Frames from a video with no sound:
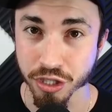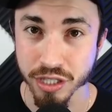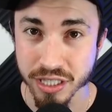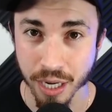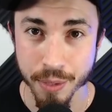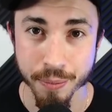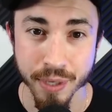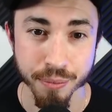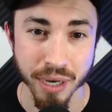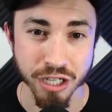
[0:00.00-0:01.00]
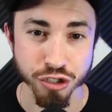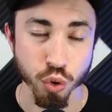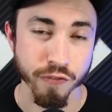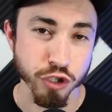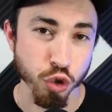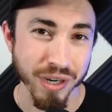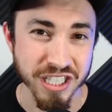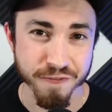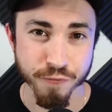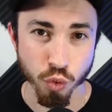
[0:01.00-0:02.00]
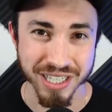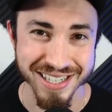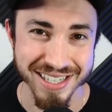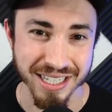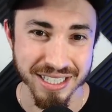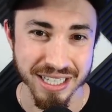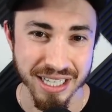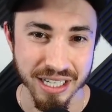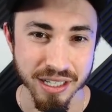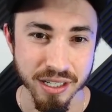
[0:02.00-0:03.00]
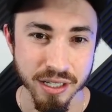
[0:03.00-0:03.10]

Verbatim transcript: This time they beat them by a score of 24 to 16.